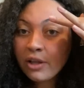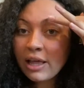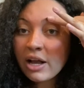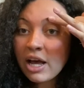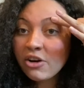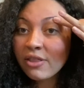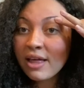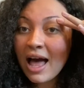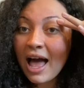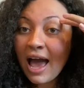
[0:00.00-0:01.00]
like under
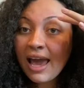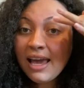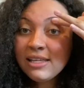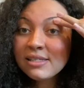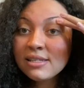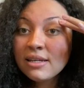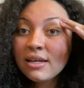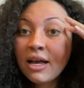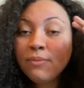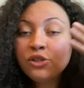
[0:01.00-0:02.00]
the eyes,
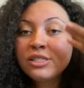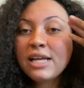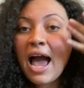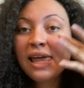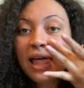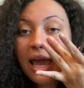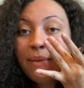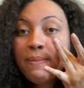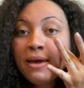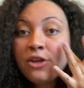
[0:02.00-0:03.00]
just to highlight
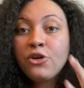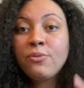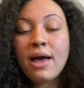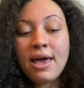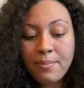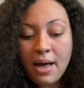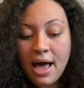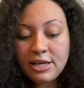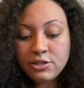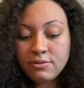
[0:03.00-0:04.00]
maybe under my
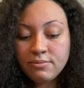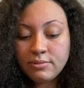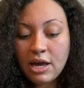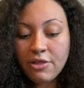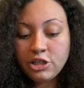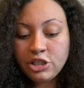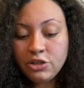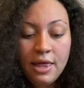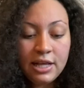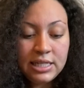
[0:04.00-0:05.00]
eyes down there
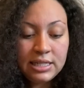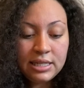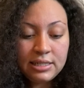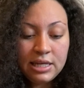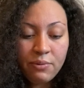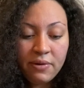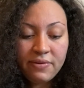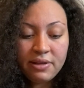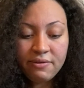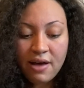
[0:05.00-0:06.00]
too. This is the
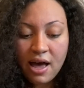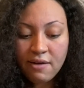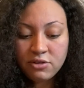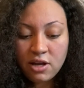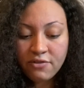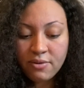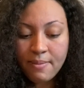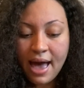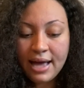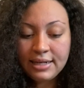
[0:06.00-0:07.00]
C155 Soft
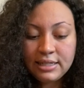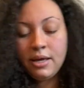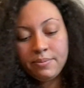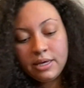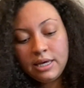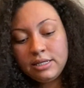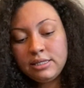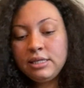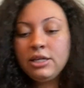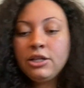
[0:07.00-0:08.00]
Matte
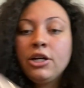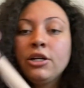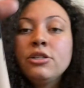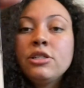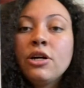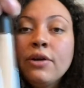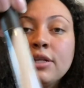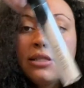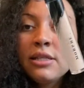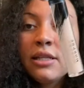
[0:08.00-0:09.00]
Concealer. So
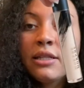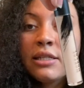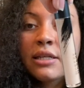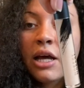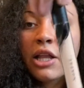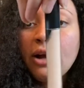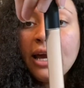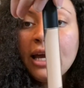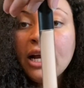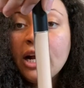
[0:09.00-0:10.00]
it's this color
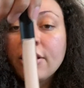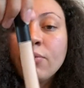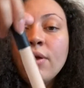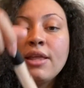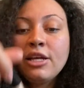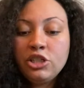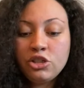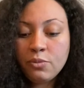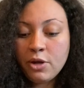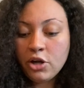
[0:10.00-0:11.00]
right here. The one that she
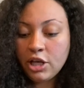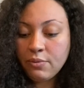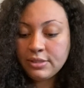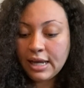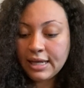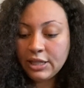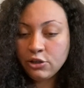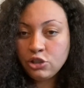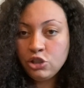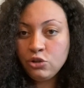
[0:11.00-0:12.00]
showed me earlier was like a
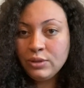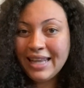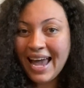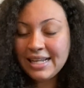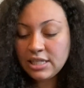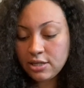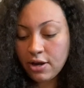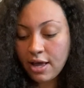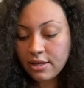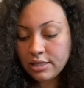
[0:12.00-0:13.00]
little too light, so
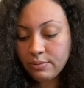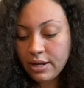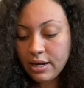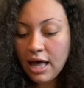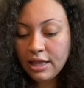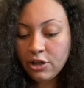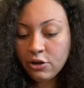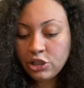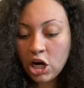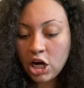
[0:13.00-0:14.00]
I got this one a
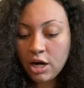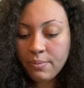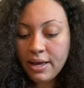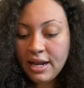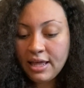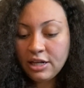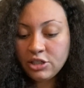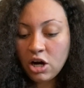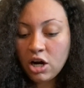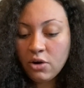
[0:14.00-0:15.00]
little darker, but anything
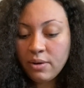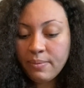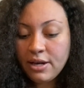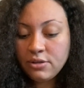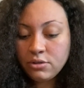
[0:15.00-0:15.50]
darker would have been